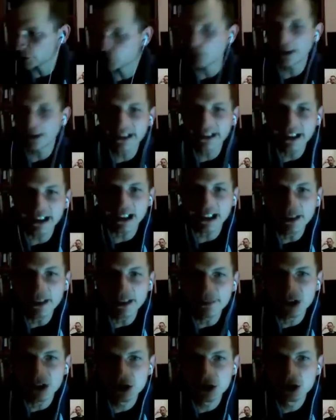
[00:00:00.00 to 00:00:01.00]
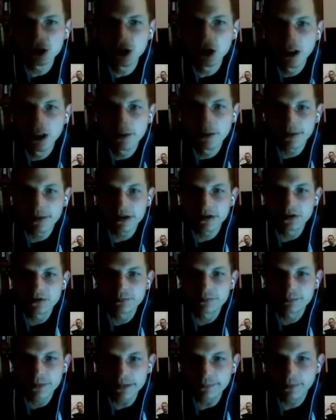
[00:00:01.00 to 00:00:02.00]
striking image,
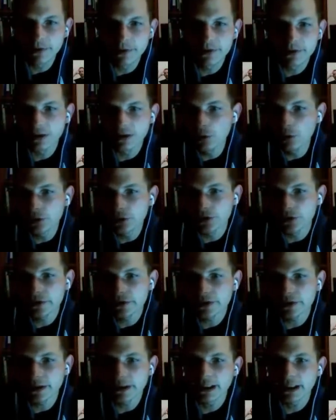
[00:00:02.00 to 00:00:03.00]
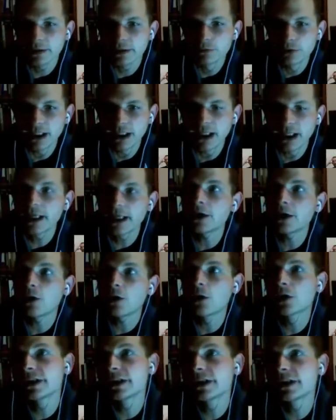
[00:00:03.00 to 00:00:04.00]
because people, the audience, they can
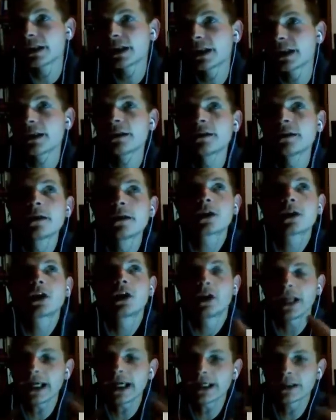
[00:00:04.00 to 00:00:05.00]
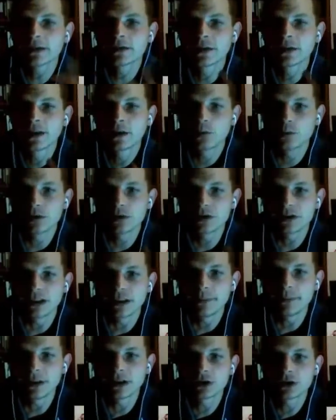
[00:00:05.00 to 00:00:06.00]
rely or they can connect
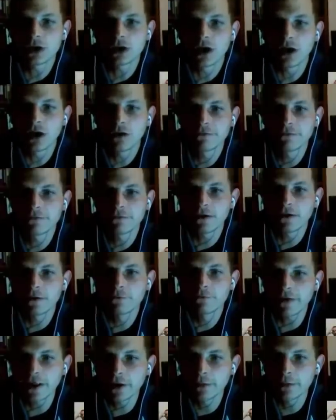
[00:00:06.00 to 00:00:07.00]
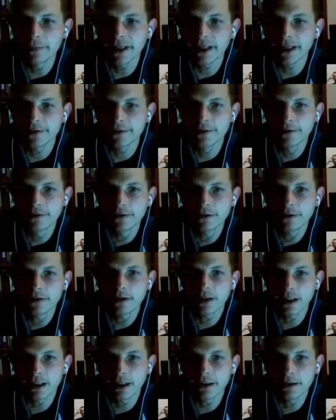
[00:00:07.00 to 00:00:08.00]
with the image of a fireman
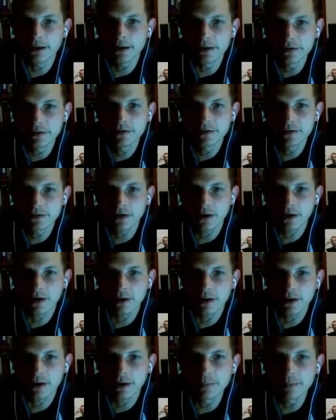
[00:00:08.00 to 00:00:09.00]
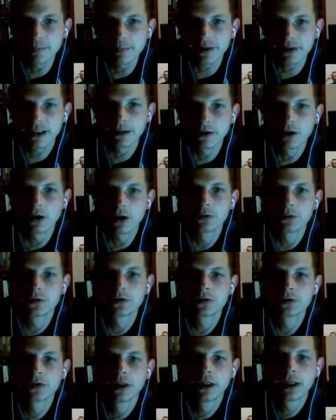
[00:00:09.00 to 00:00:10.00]
and its equipment and
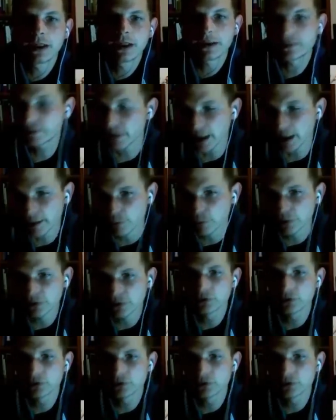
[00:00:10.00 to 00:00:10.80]
loads. Same